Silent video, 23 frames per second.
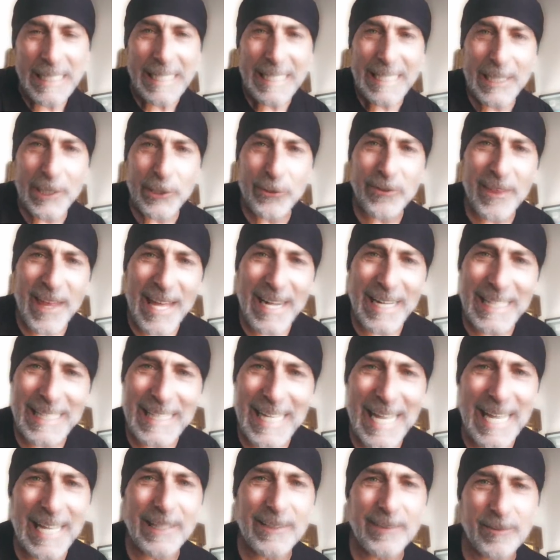Hear that
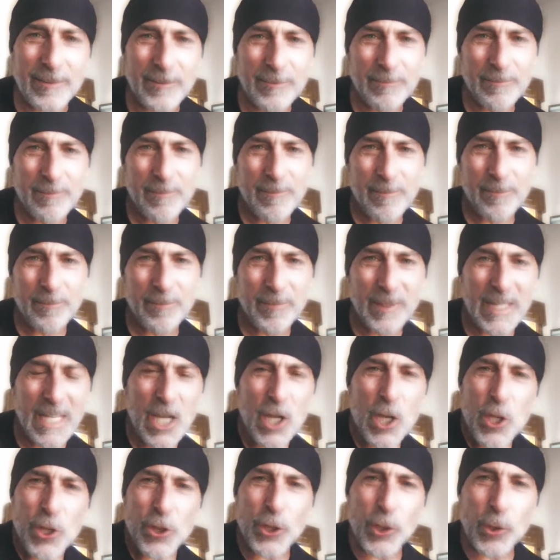again.
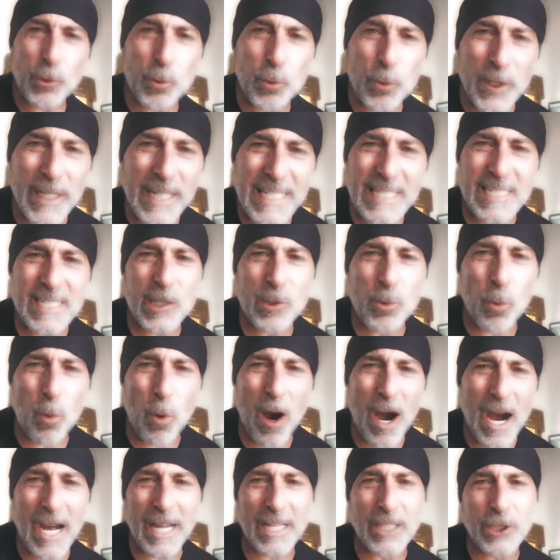The reason
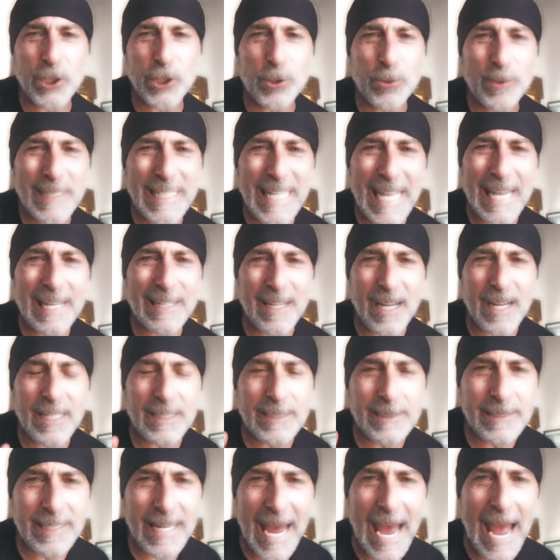why you get
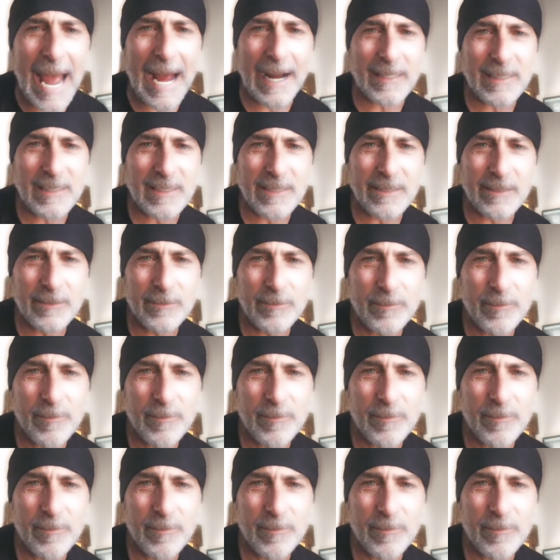attacked